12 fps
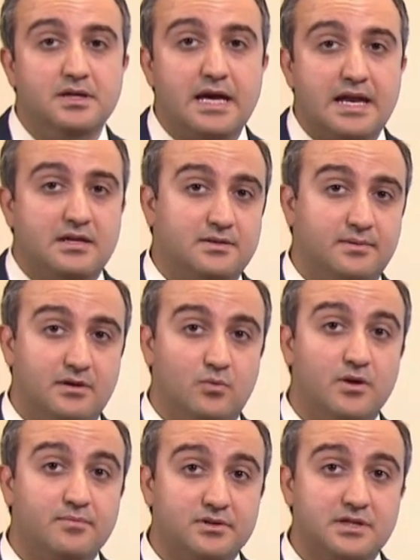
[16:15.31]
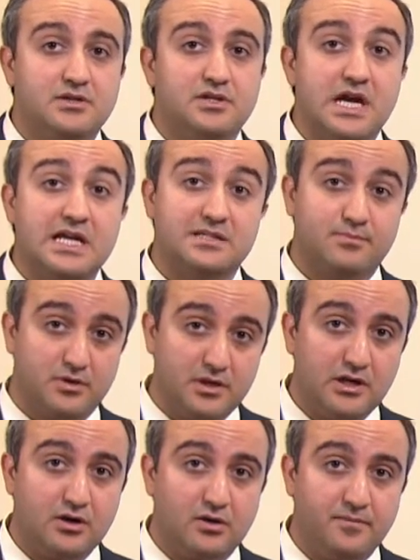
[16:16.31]
and it's about a 1% chance per
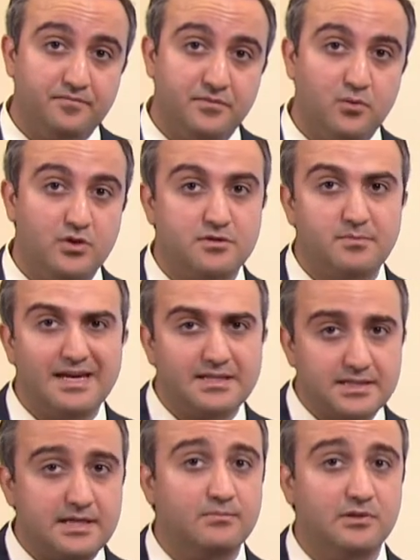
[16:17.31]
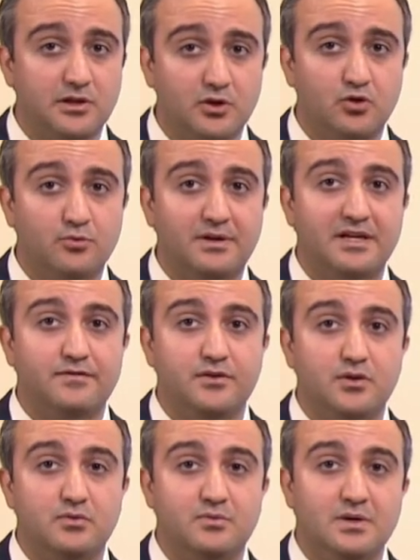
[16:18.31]
year, which may seem low, but
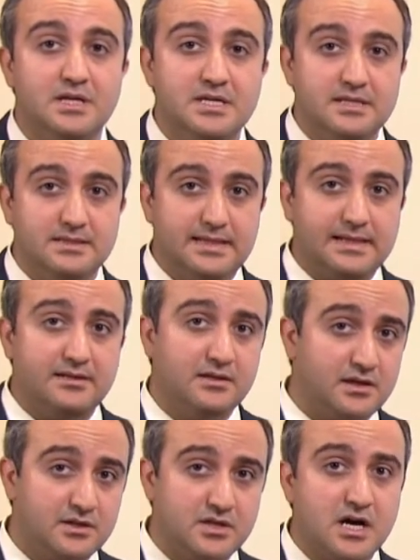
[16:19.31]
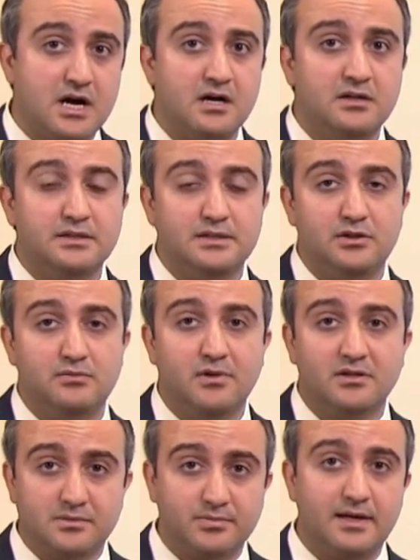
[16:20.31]
if you take a young child and you
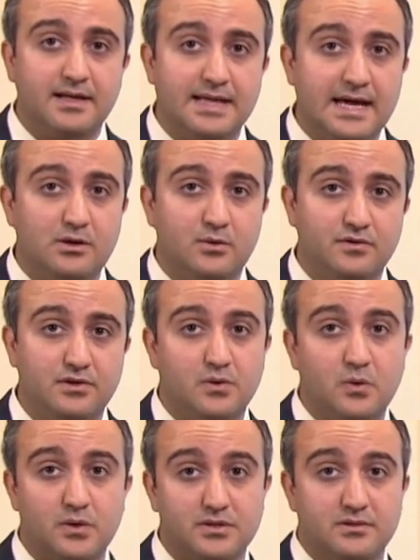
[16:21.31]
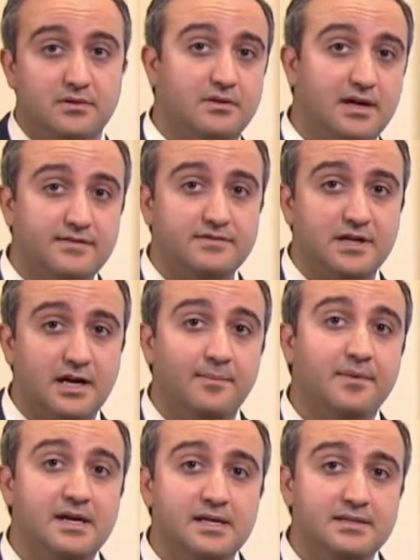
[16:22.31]
multiply that over the course of their
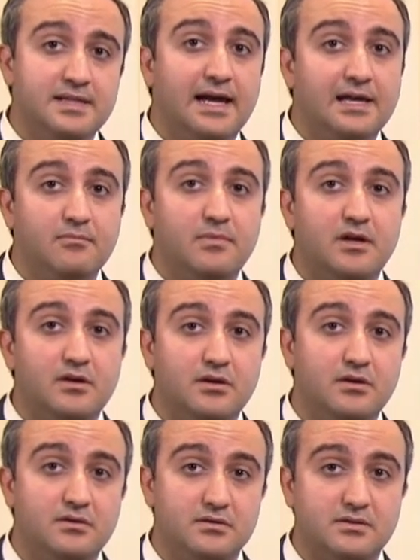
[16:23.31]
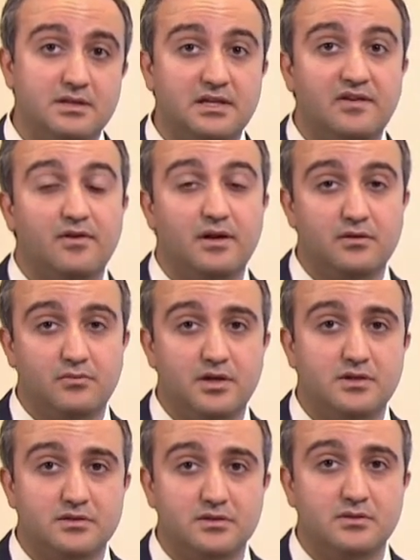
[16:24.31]
lifetime, that can be a significant
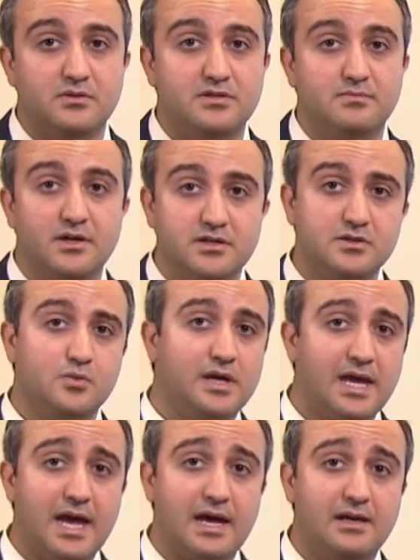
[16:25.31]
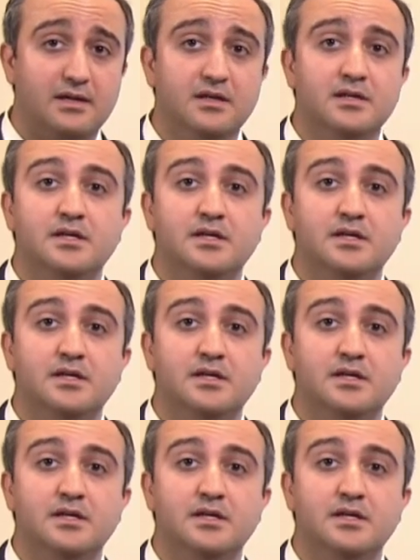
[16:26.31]
risk. So as much as we can,